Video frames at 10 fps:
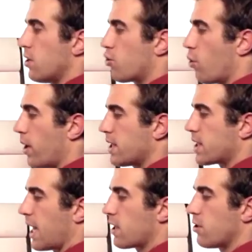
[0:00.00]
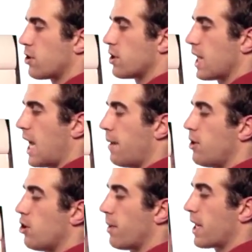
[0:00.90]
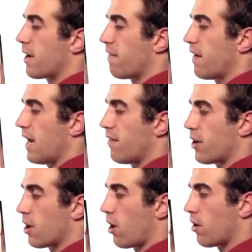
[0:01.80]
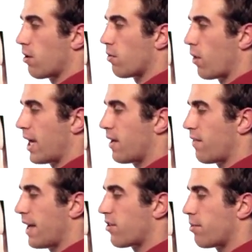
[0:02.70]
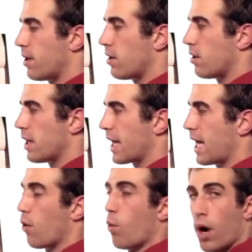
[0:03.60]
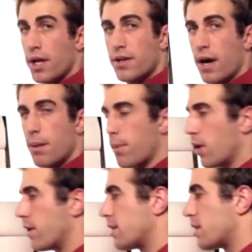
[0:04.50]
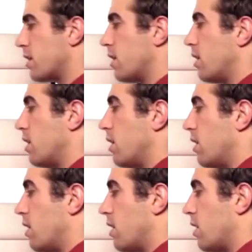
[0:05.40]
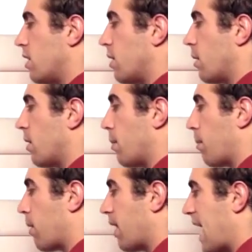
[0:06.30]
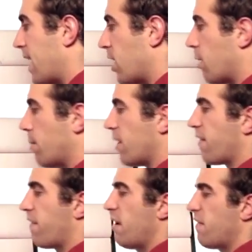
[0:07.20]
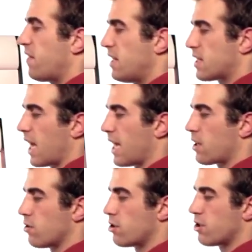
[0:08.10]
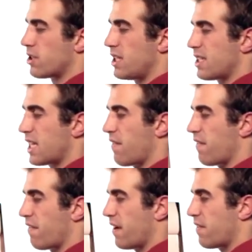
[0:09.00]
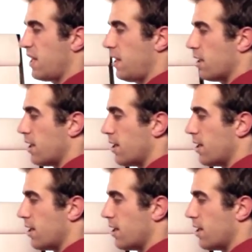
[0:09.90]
20 cycles, you're diamond, you make a $500 rank advancement. Again, a one-time bonus. Platinum is 50 cycles, you'll see 750.